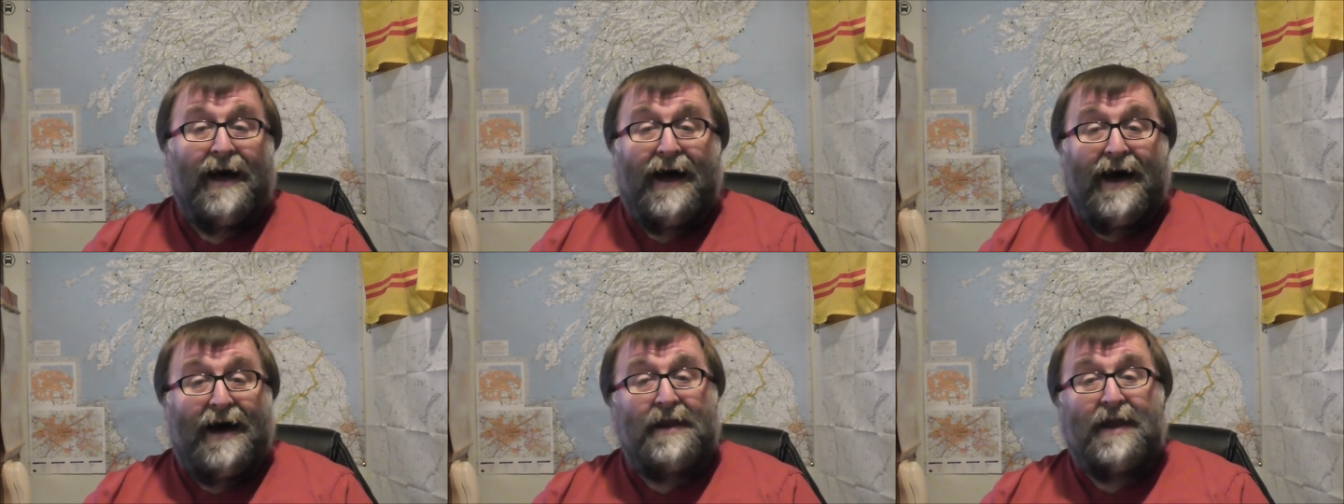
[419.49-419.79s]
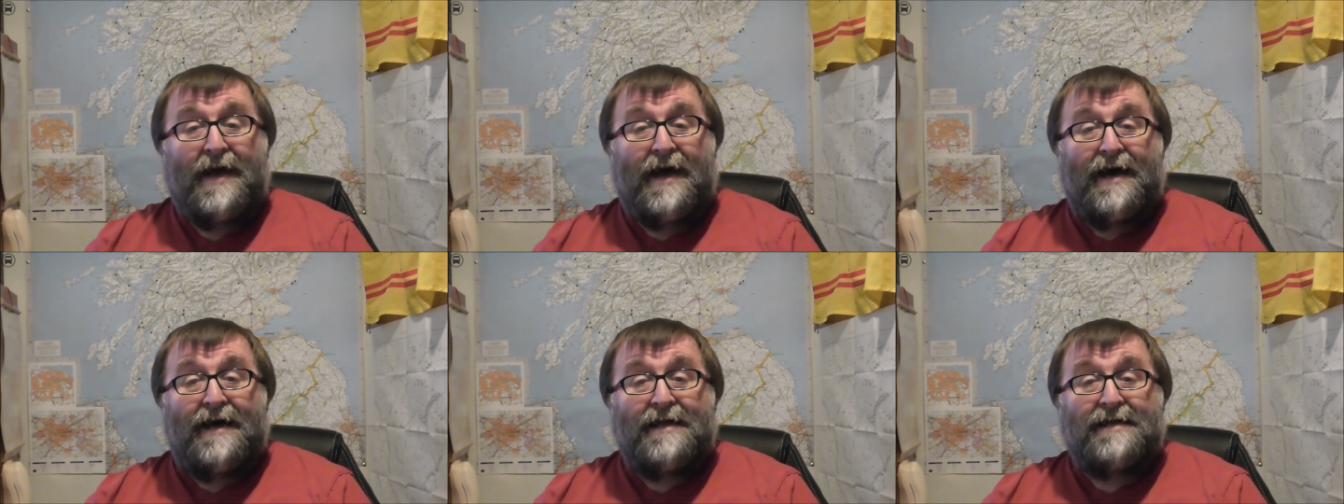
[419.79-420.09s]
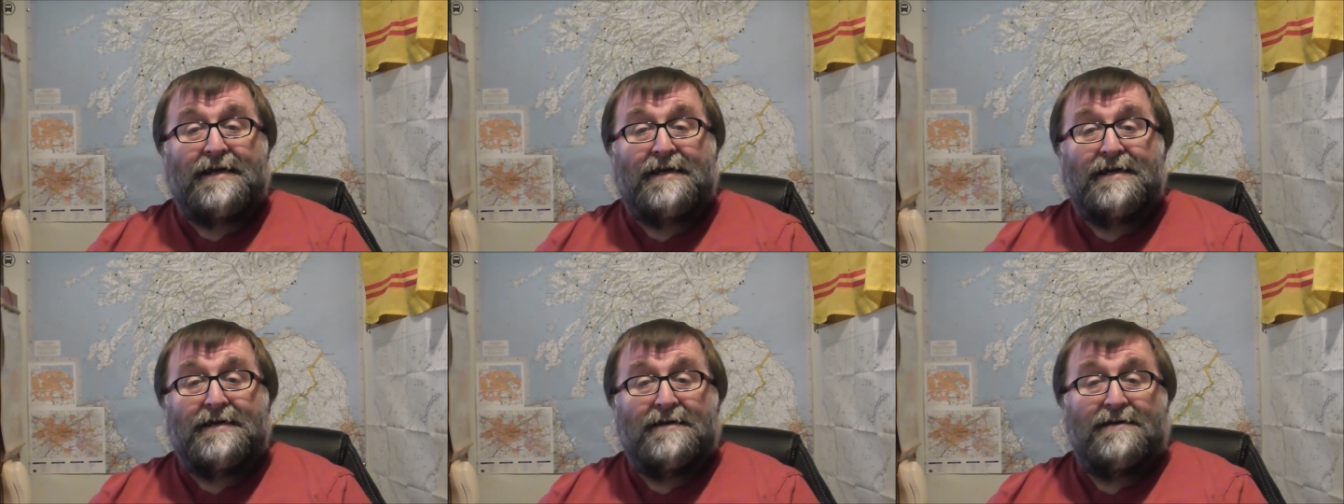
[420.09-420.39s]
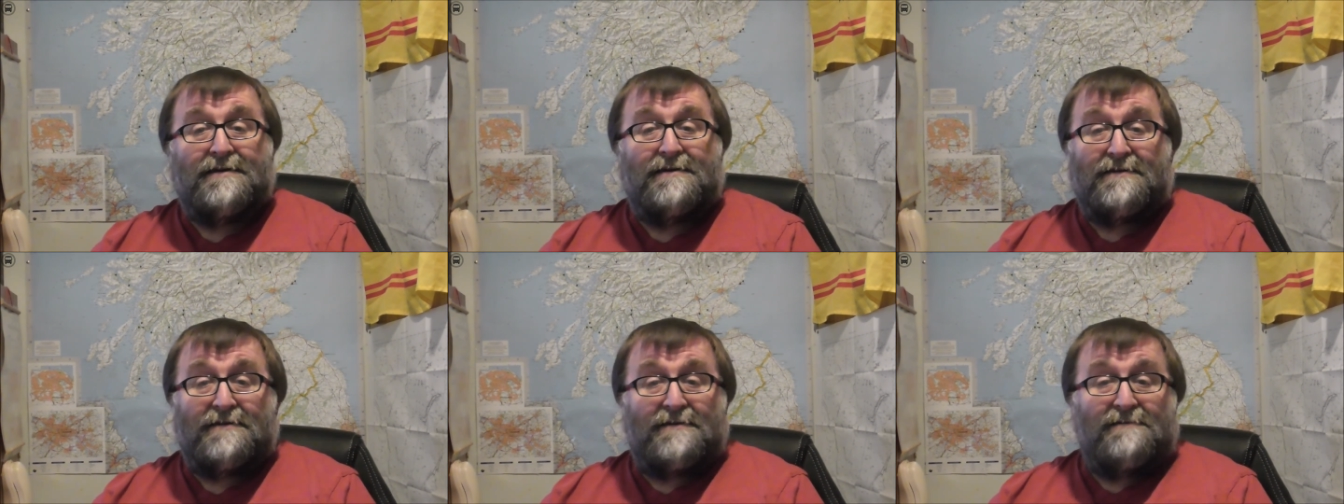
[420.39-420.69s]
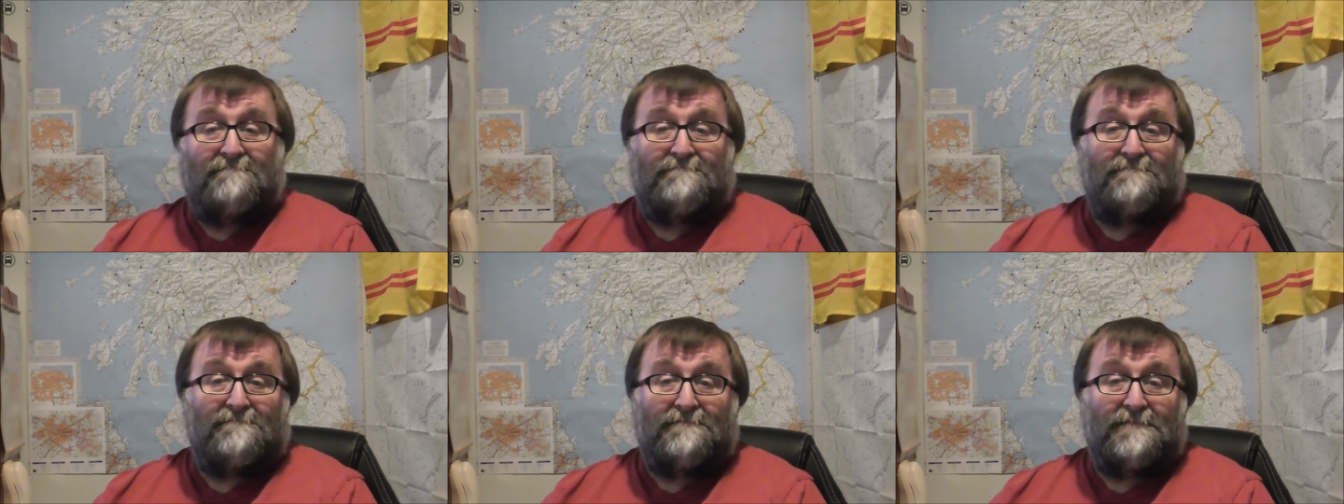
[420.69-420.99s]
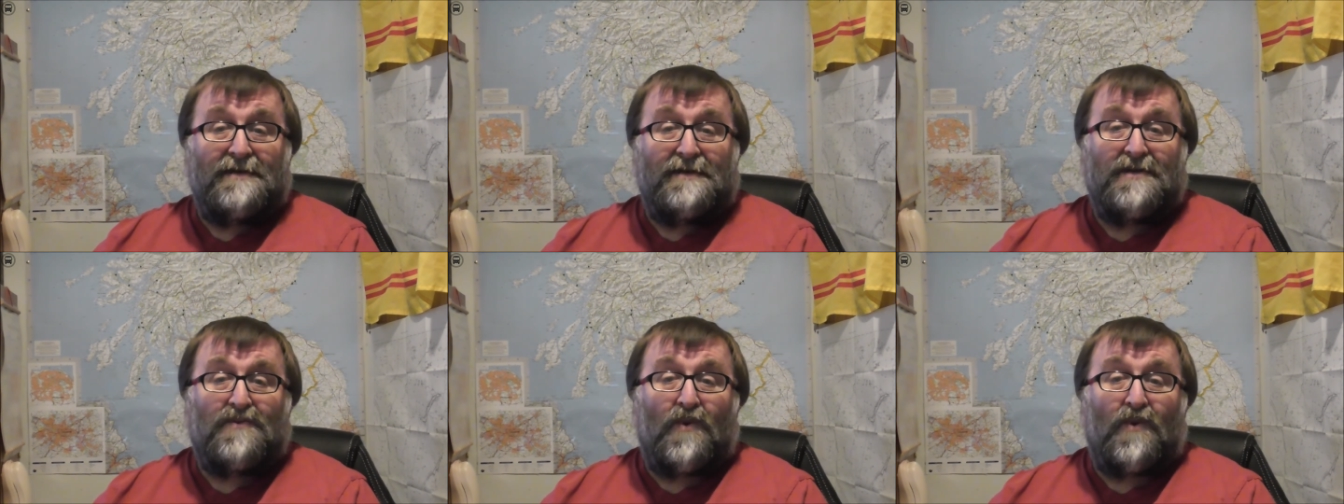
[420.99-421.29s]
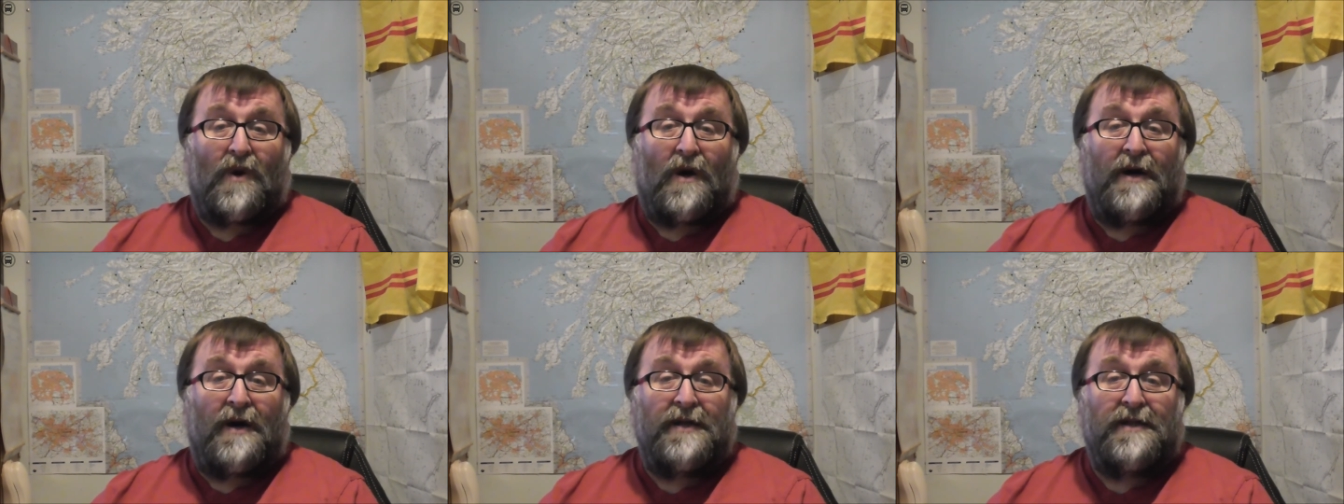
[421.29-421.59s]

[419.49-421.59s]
And that is what I